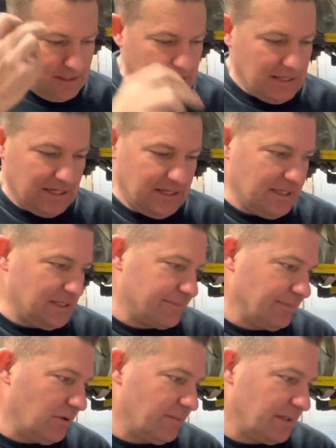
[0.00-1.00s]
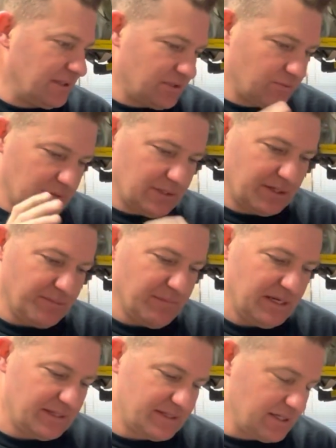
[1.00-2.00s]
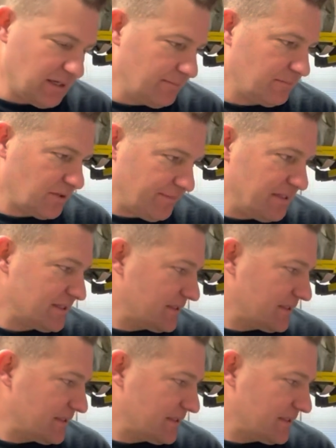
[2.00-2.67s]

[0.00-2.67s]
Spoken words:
And in this moment, I just wanted to commit to